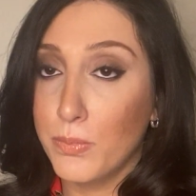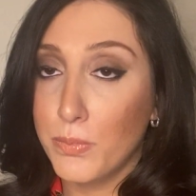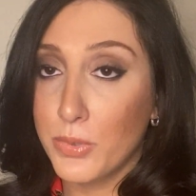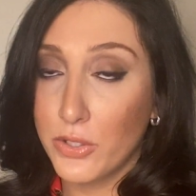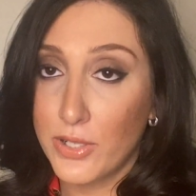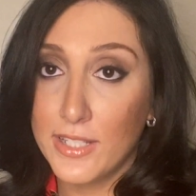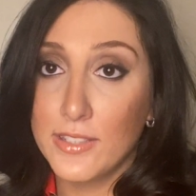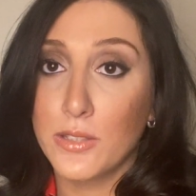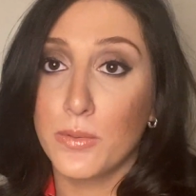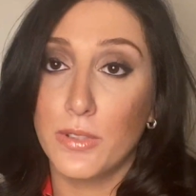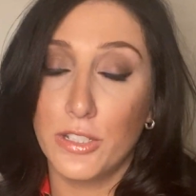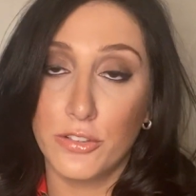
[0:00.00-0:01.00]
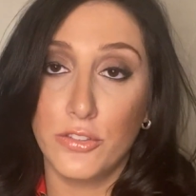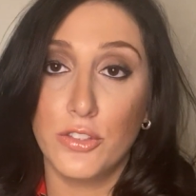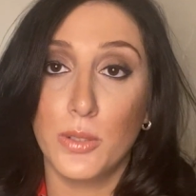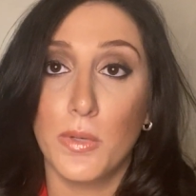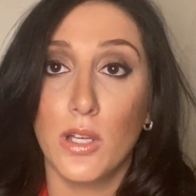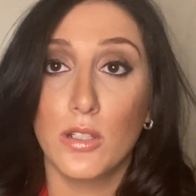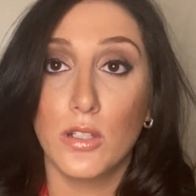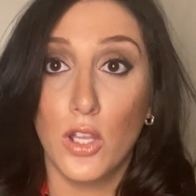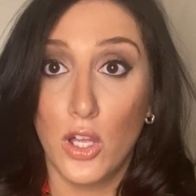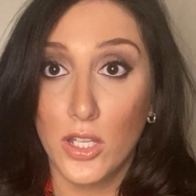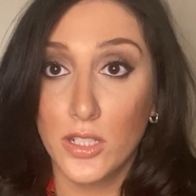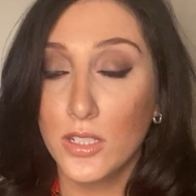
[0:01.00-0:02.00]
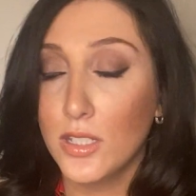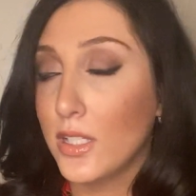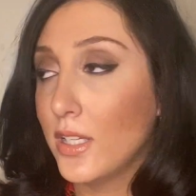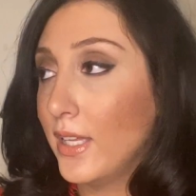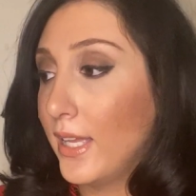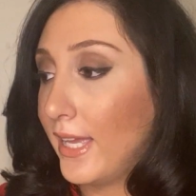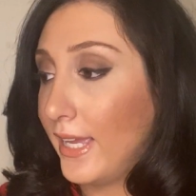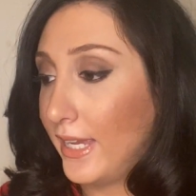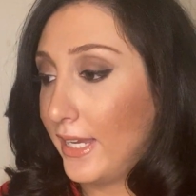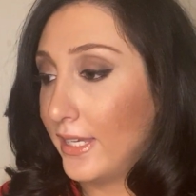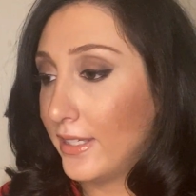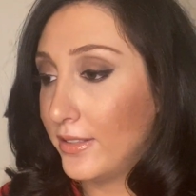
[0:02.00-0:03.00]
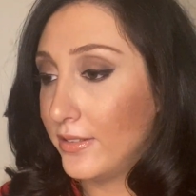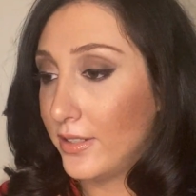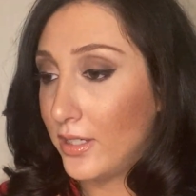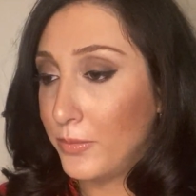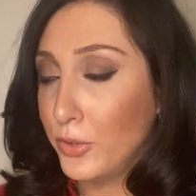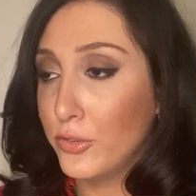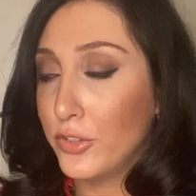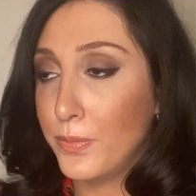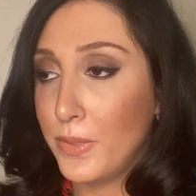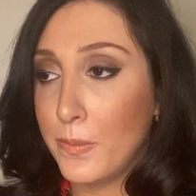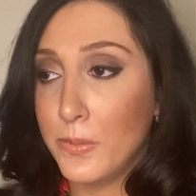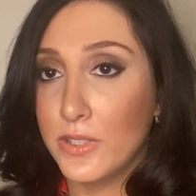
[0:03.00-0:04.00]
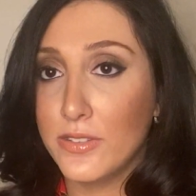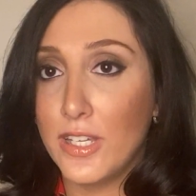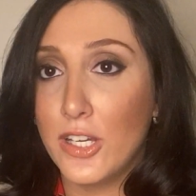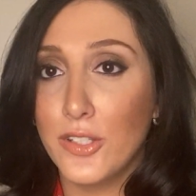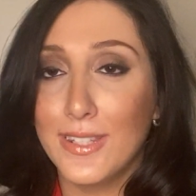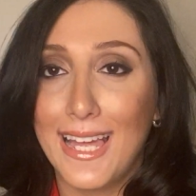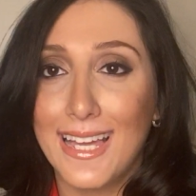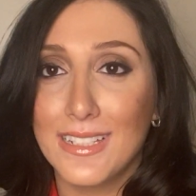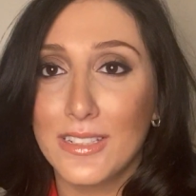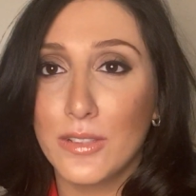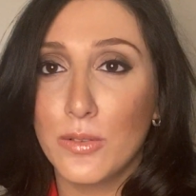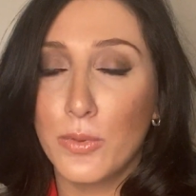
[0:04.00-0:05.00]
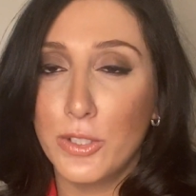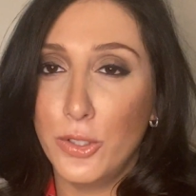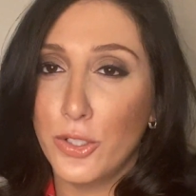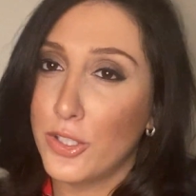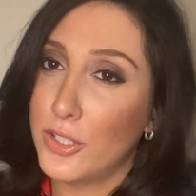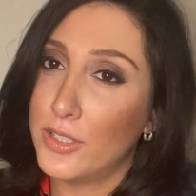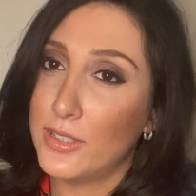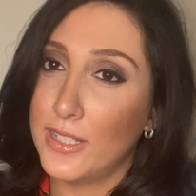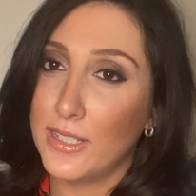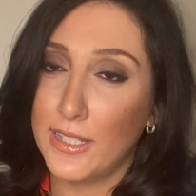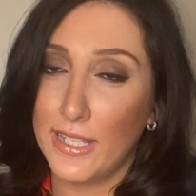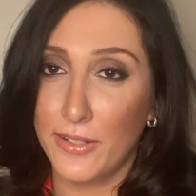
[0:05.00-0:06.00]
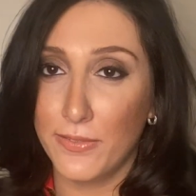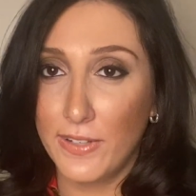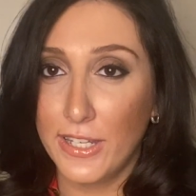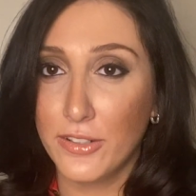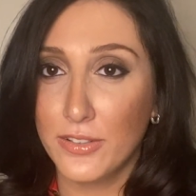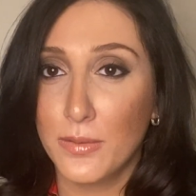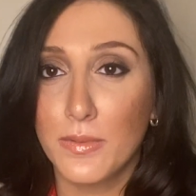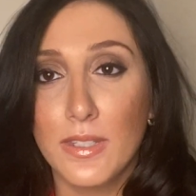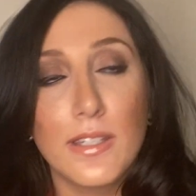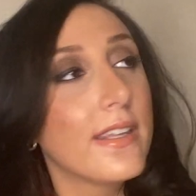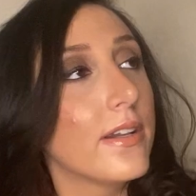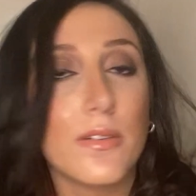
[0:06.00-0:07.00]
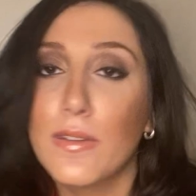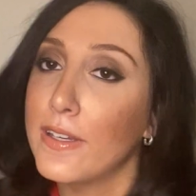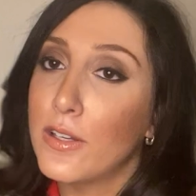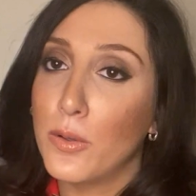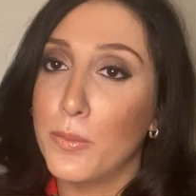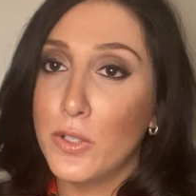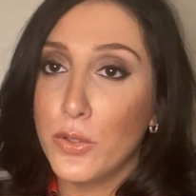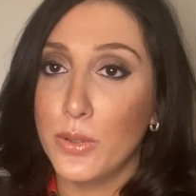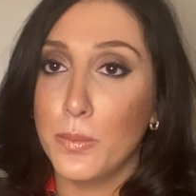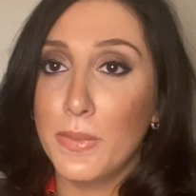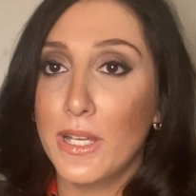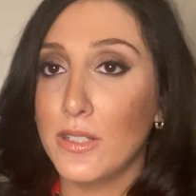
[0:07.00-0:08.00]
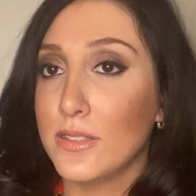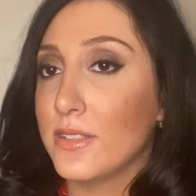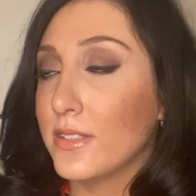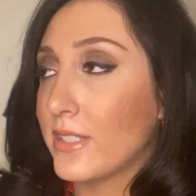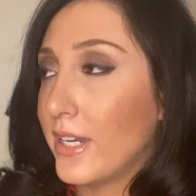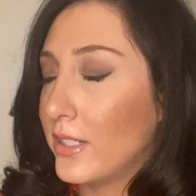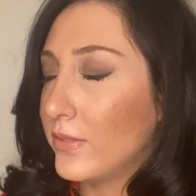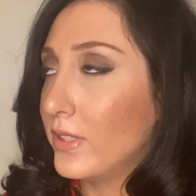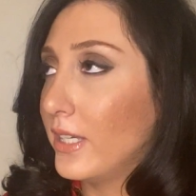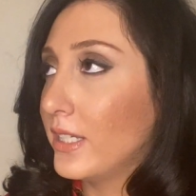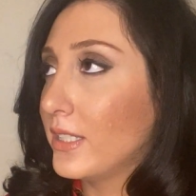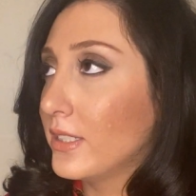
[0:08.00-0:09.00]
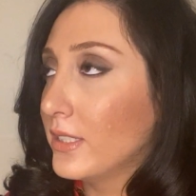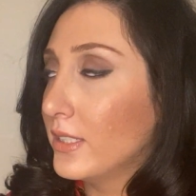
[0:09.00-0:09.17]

progress the relationship along. And you'll just be able to tell that when you're like in a fight or something, they don't like go below the belt. It's kind of like,